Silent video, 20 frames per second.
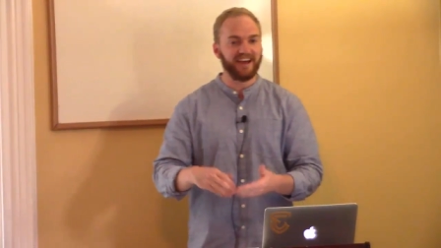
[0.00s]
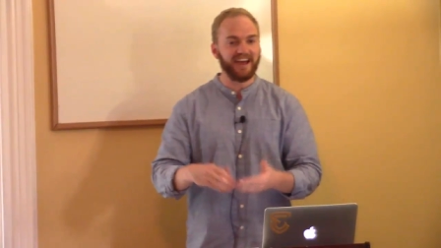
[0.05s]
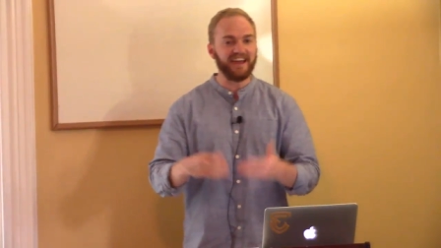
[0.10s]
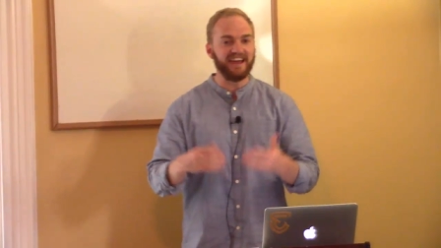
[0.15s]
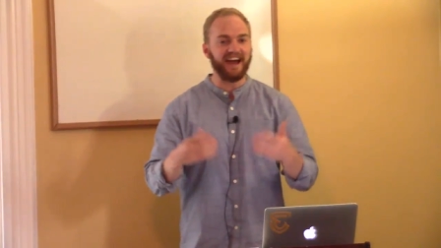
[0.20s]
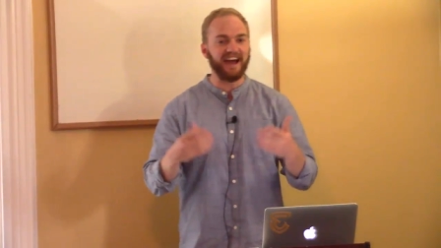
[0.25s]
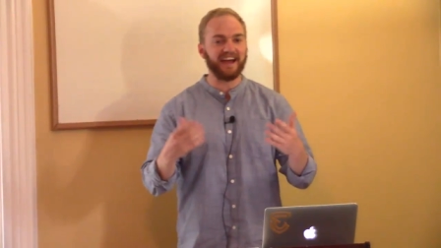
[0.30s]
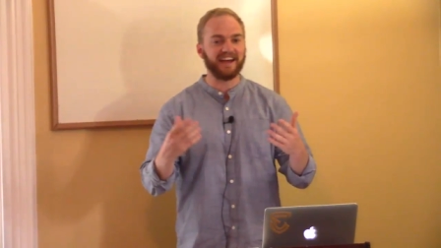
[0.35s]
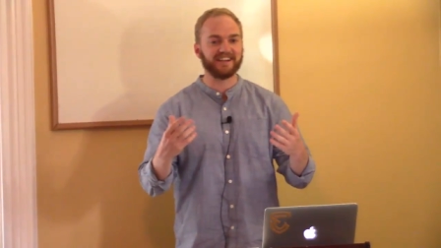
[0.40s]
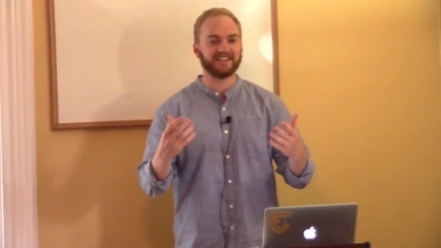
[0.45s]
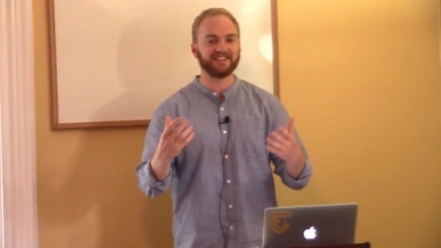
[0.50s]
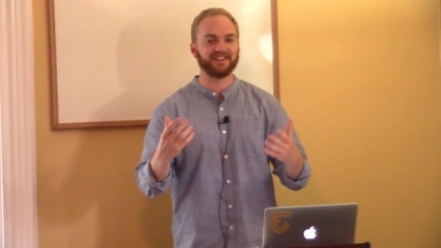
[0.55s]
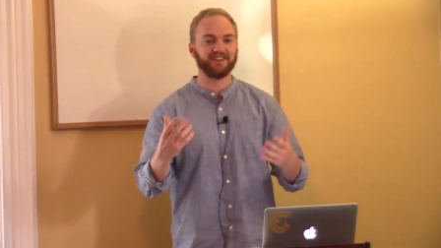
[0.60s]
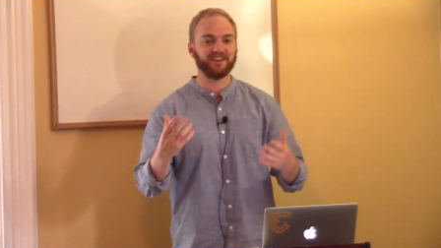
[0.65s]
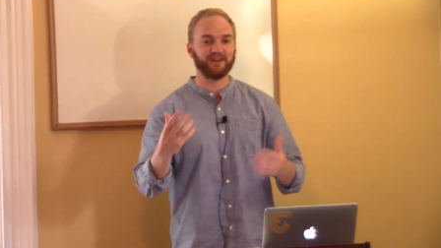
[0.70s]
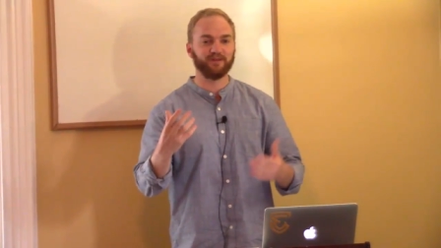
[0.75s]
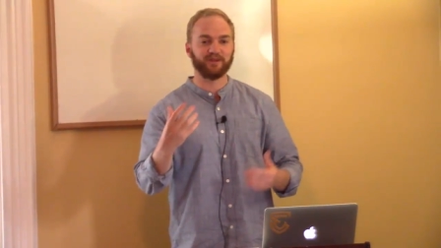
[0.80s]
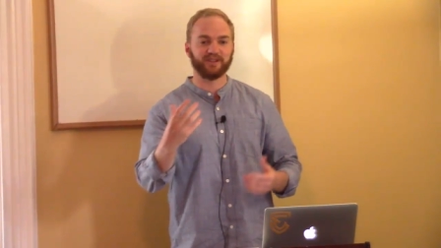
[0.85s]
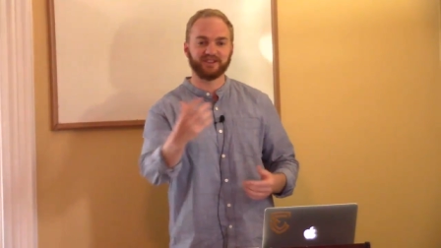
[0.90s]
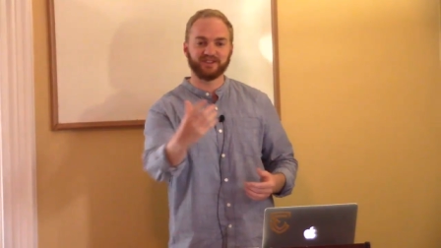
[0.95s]
hey, I
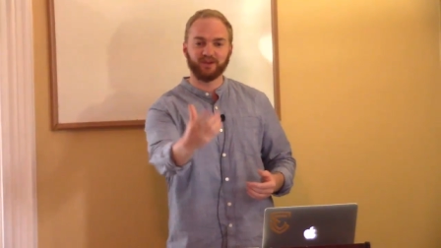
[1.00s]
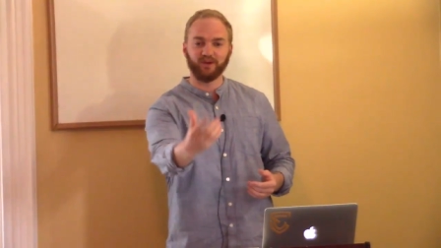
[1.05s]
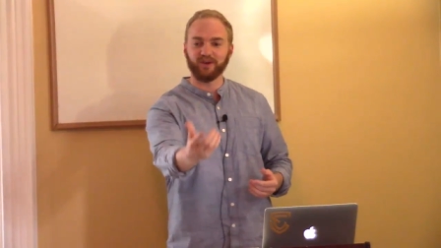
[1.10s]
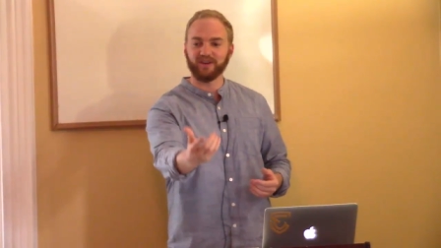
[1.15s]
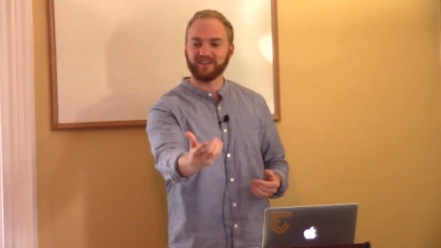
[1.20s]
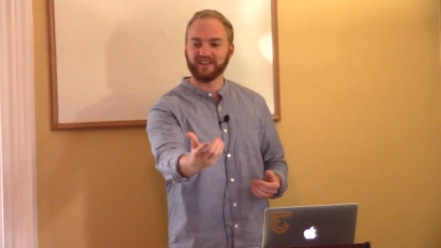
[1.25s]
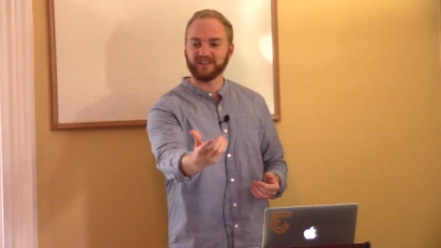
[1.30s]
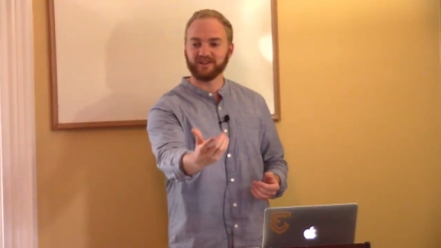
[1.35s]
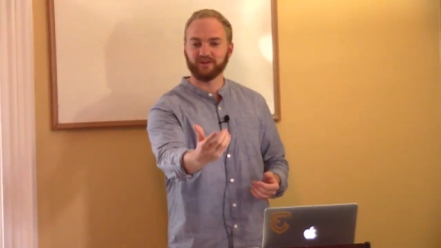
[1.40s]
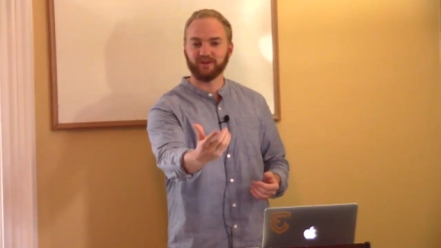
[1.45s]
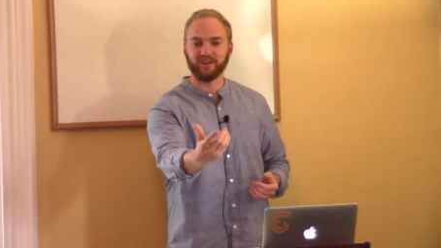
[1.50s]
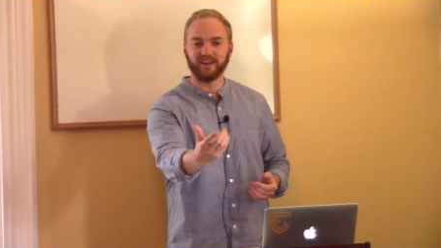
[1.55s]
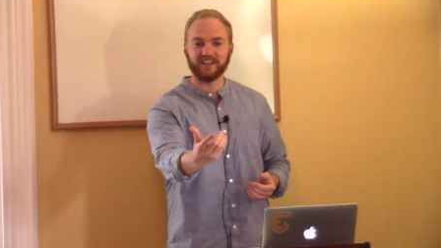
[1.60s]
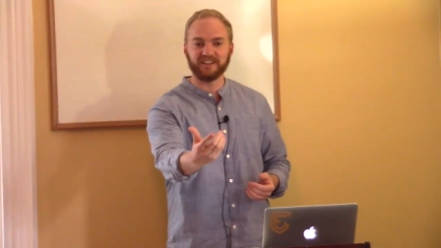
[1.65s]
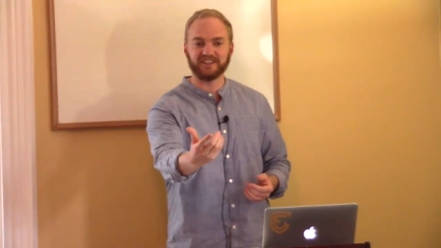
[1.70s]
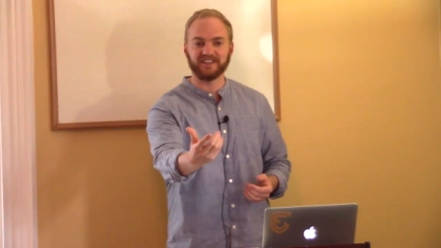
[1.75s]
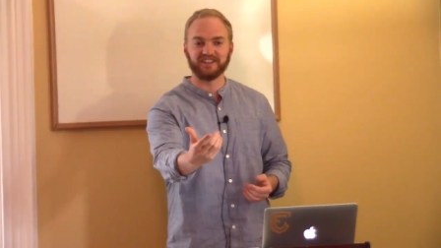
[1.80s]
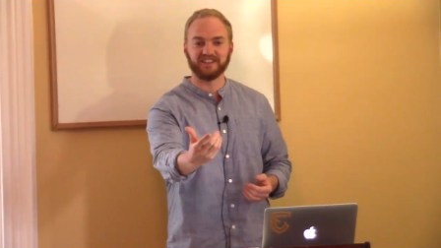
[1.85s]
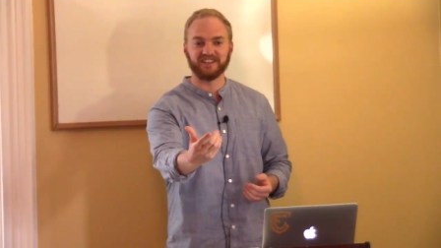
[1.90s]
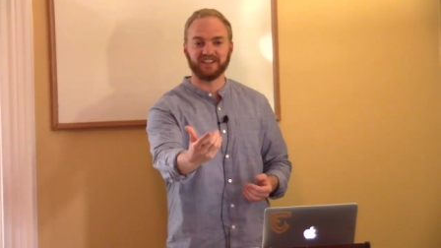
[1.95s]
actually restored this
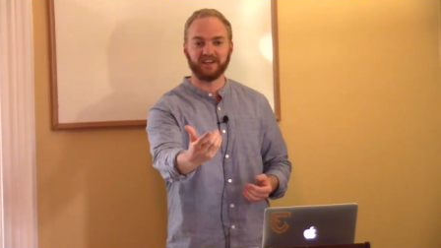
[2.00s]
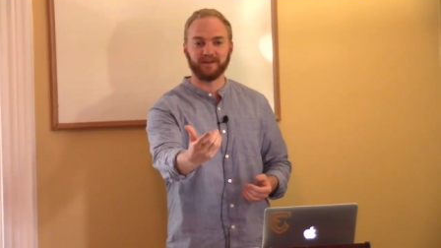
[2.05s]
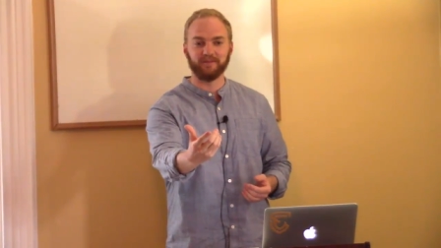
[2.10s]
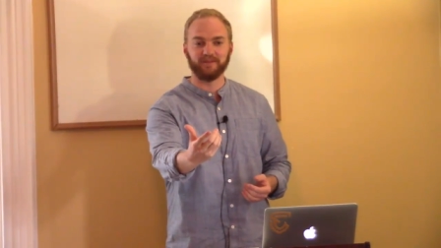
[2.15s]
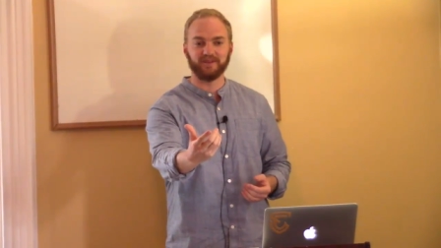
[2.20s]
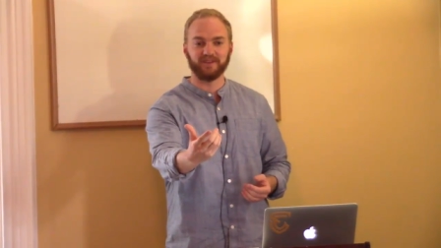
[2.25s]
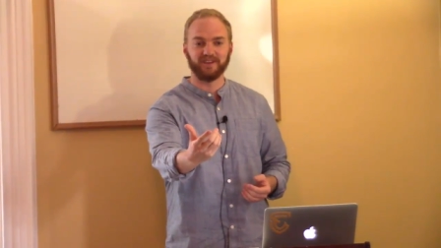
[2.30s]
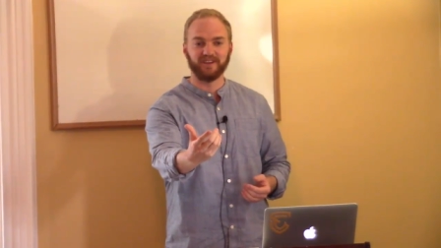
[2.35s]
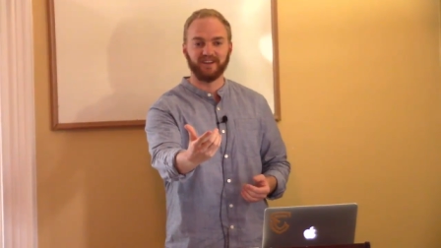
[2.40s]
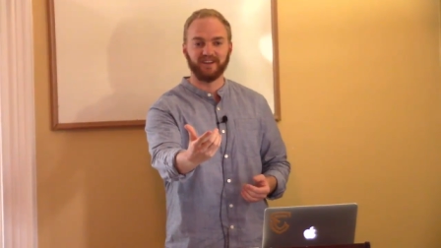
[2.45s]
relationship?